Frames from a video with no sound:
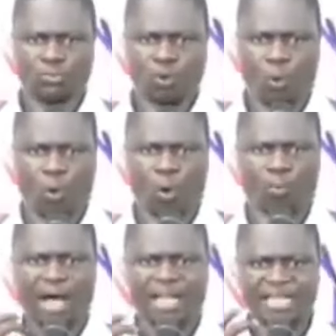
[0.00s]
A war
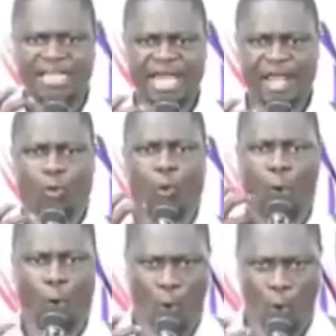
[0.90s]
barn and in a
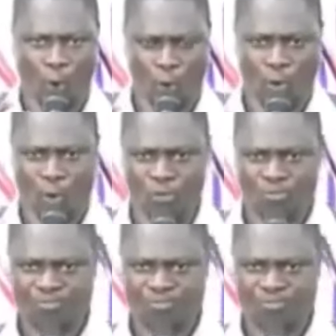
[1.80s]
call.